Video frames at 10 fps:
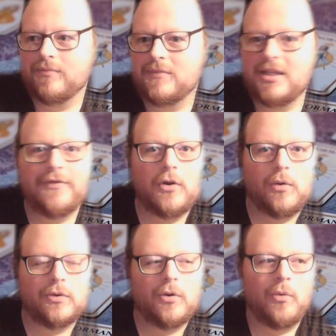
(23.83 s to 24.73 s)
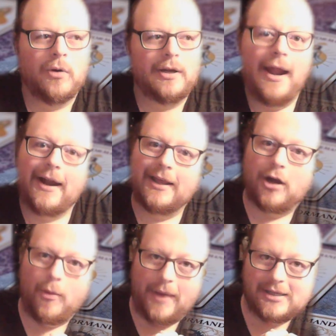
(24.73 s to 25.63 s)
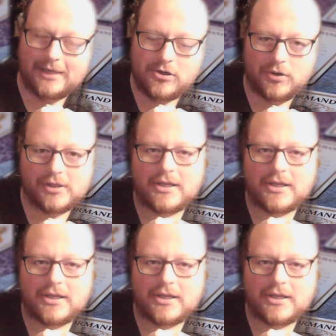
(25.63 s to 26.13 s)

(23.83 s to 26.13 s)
difficult or not in our best interest.